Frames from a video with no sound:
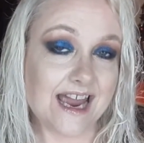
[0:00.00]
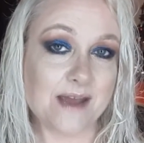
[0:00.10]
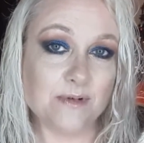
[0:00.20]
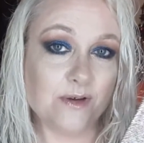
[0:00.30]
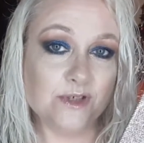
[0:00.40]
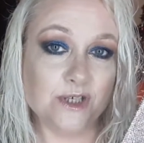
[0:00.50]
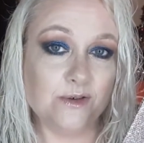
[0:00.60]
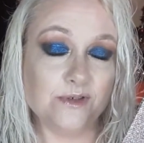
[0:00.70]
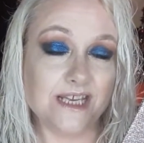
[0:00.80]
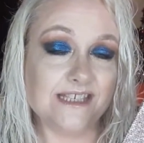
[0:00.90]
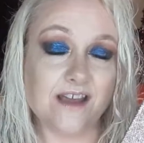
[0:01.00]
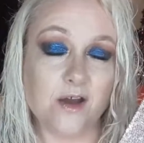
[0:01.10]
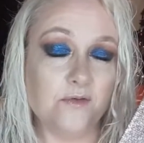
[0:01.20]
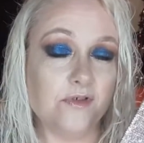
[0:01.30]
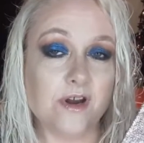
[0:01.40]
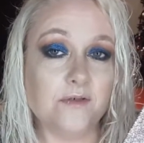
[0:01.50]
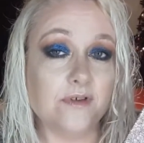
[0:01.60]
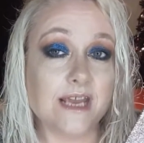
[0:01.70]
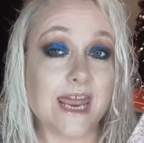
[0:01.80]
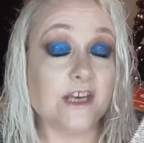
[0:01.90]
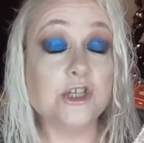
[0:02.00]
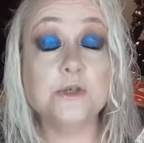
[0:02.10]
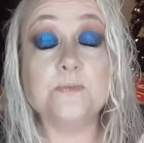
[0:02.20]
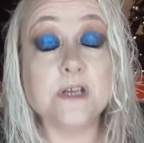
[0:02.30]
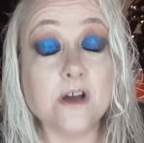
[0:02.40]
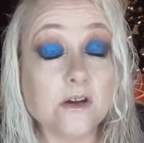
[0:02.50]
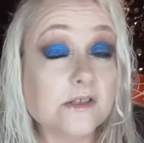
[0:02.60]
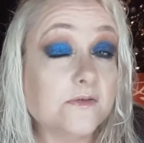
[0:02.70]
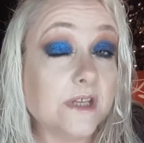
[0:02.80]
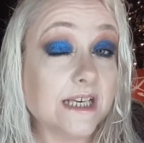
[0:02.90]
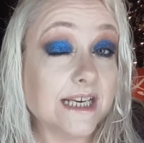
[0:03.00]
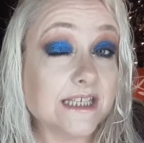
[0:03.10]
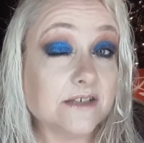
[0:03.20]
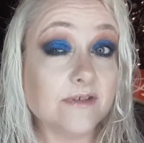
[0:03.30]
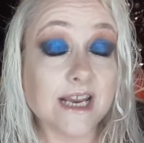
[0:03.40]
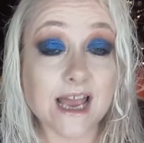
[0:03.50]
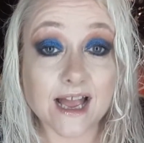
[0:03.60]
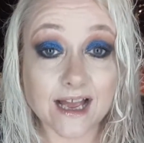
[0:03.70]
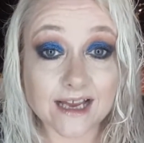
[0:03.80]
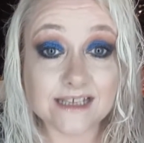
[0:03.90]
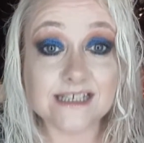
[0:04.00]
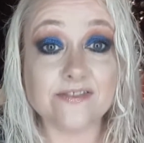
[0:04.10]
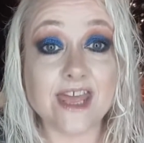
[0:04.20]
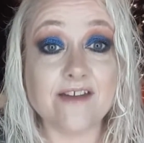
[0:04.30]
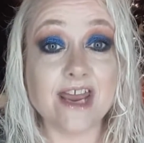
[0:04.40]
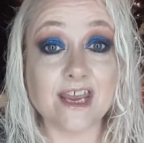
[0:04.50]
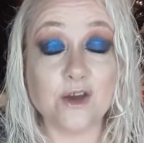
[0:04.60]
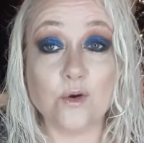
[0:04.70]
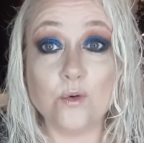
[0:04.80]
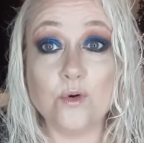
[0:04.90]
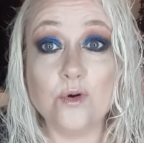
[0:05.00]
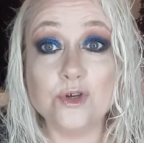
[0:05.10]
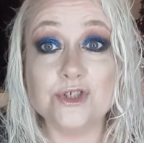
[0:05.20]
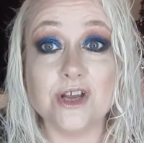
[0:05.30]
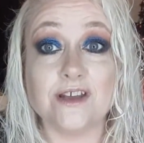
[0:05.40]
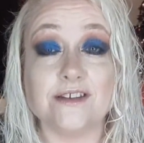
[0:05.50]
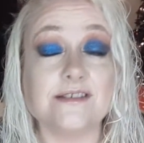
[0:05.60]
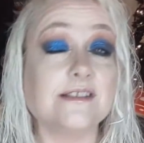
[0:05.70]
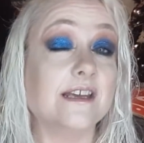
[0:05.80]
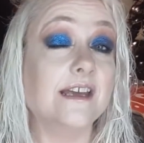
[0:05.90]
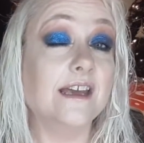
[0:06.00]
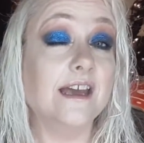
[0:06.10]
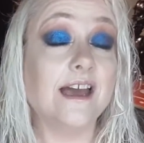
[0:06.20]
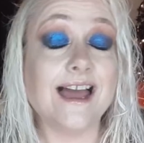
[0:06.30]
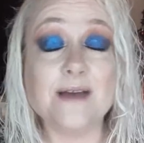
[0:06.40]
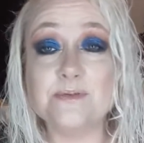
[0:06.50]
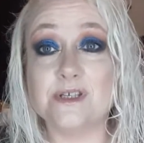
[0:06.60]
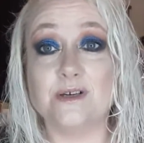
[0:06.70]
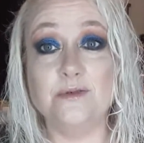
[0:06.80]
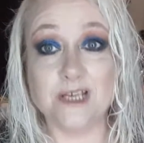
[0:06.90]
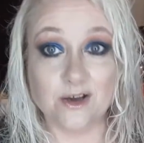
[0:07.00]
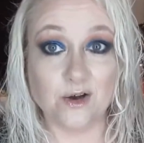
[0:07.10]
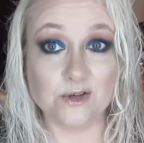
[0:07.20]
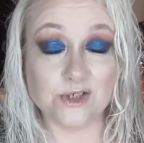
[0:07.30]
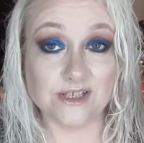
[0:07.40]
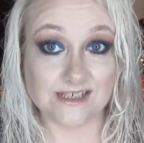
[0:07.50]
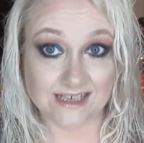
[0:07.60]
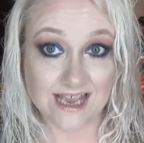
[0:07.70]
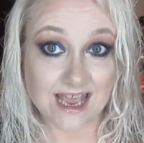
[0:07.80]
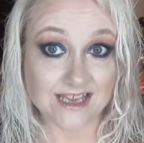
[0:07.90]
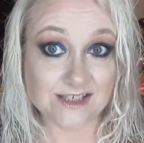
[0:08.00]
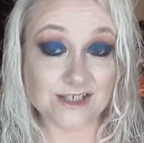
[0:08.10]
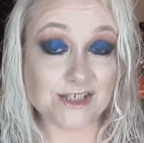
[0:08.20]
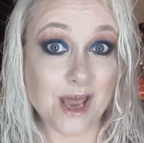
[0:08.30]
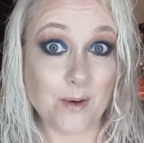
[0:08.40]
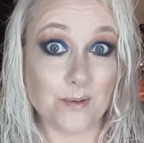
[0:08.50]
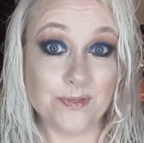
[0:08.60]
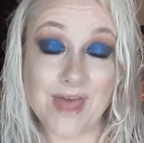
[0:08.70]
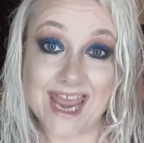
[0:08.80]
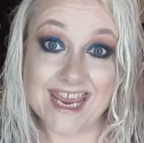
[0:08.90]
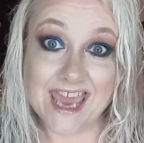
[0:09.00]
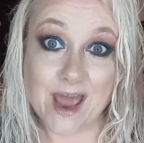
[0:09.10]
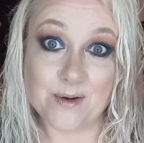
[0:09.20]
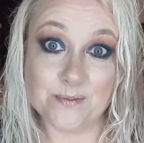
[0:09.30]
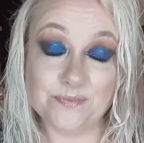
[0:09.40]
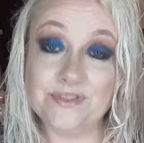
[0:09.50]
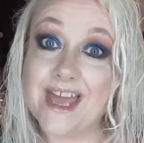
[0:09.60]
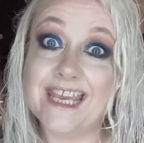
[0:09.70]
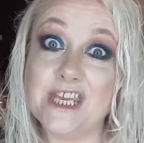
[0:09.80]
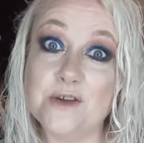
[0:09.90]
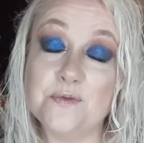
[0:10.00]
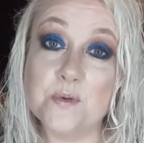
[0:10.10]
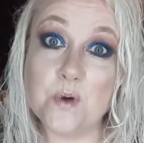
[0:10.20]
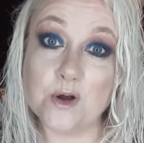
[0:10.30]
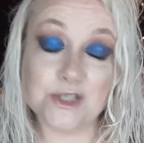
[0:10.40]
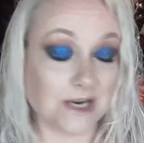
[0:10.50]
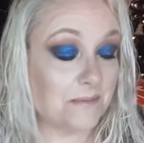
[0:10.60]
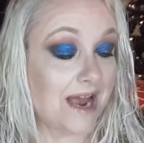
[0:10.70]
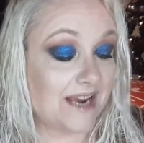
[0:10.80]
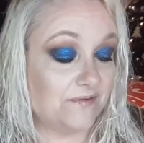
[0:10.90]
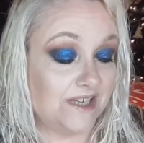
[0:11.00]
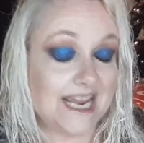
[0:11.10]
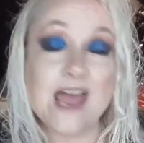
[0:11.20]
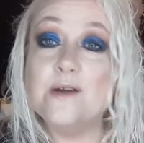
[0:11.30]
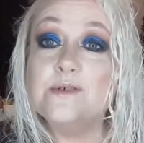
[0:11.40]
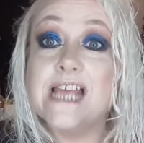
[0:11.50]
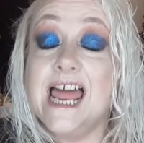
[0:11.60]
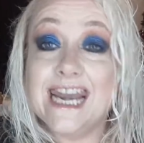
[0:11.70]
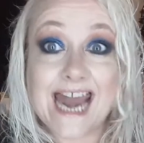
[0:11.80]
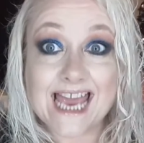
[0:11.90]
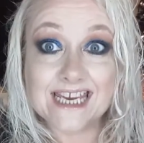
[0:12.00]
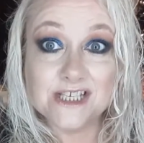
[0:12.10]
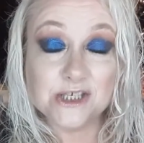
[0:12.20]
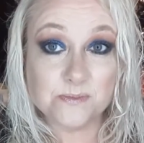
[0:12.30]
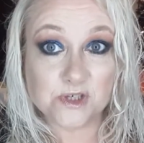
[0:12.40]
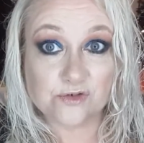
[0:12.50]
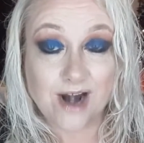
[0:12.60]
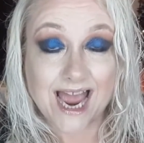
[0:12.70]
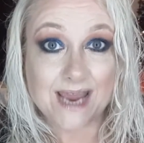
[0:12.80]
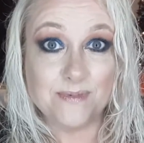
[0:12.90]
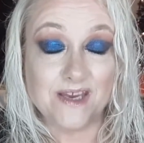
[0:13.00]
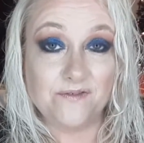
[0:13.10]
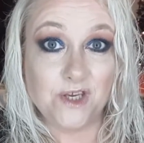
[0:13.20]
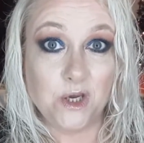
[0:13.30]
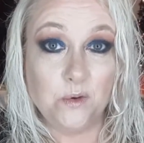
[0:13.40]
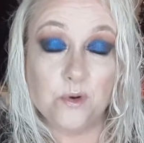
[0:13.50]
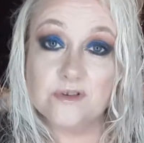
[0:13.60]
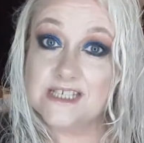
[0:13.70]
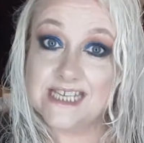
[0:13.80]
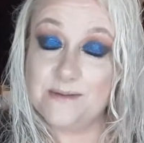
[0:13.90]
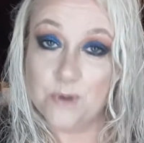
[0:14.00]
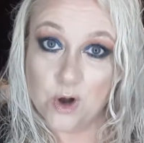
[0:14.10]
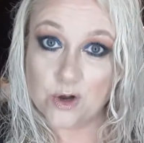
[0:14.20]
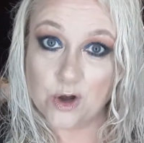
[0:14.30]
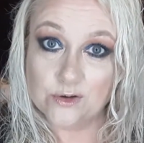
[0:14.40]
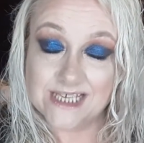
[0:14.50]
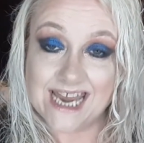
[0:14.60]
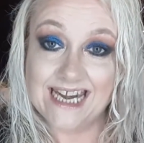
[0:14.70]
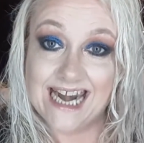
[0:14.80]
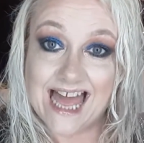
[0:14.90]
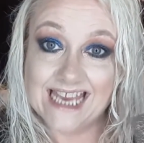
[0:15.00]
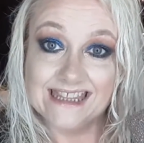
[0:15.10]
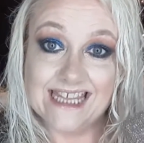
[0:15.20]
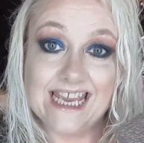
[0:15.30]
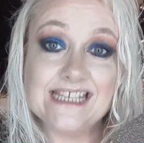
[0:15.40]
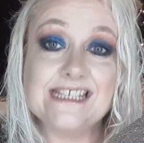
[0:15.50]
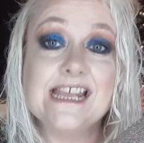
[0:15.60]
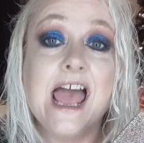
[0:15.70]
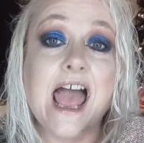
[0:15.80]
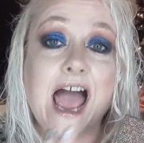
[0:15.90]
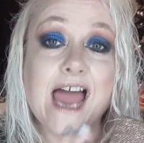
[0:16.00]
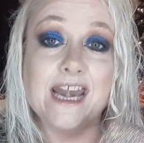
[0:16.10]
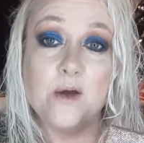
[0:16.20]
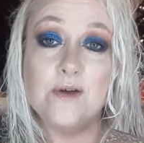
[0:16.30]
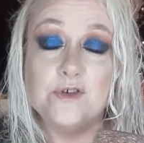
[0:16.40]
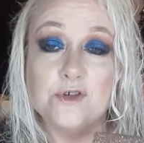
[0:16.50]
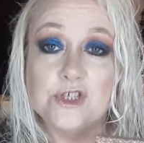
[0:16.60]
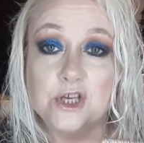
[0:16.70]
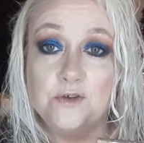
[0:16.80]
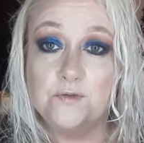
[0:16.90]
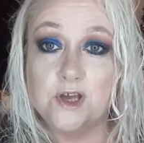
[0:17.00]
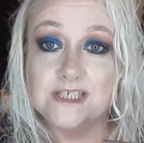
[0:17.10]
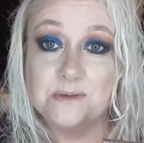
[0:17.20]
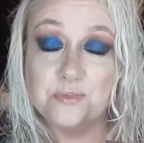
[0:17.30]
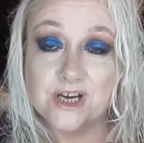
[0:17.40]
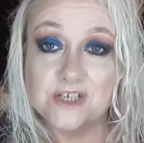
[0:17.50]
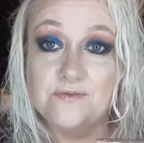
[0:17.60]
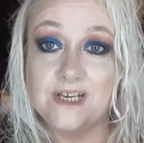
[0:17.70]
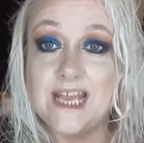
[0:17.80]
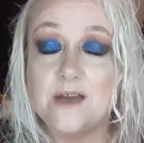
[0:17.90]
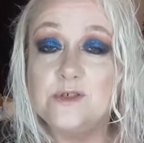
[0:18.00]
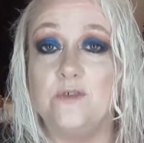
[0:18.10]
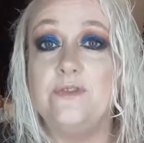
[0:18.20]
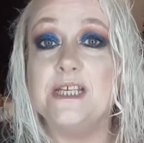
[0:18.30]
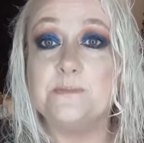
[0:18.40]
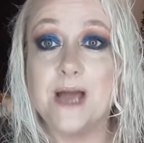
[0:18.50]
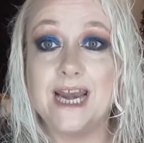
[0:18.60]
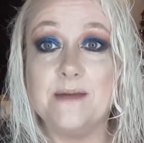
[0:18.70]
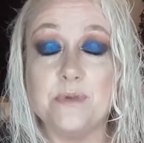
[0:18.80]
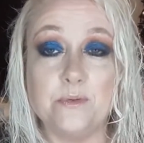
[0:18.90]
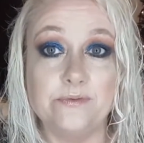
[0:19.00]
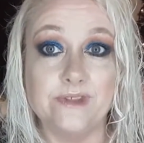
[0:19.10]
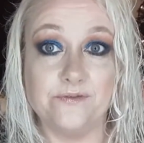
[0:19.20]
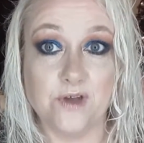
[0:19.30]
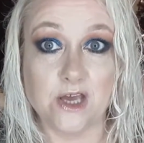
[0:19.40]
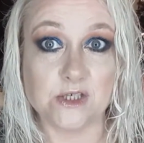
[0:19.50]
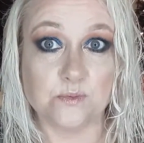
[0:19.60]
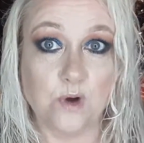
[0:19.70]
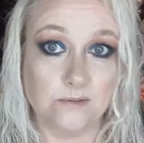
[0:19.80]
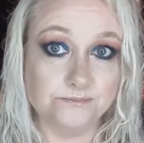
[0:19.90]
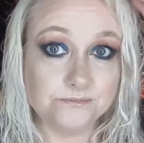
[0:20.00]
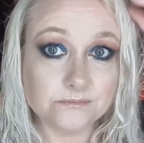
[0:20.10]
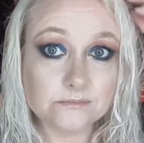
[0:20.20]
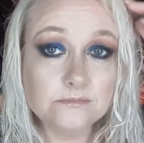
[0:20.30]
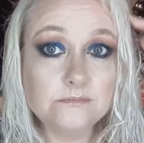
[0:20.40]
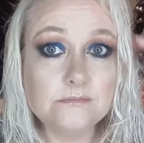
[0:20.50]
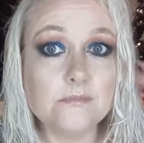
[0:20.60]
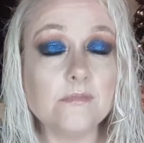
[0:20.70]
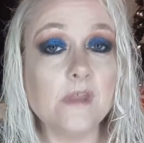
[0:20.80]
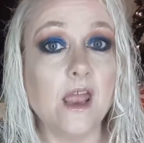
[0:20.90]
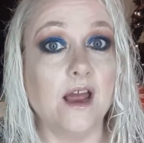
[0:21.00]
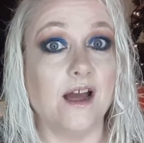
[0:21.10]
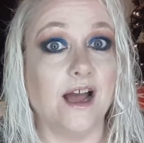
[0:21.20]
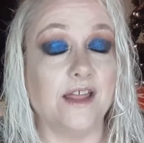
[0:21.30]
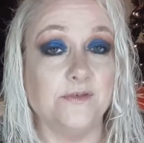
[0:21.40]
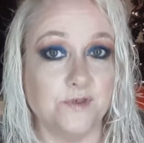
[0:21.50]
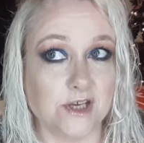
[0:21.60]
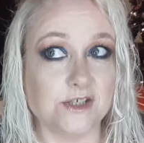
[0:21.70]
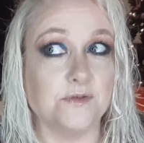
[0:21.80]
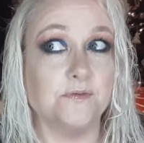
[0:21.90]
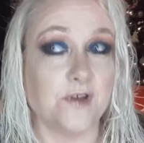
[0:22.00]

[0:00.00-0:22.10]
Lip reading: I am going to use this over and over again just because of the glittery eyes. They're gorgeous, absolutely gorgeous. So there you go. Thank you for watching my videos. Like and subscribe if you want to see more content like this. I know I've done two first impression videos on this palette, but the first one, the first of the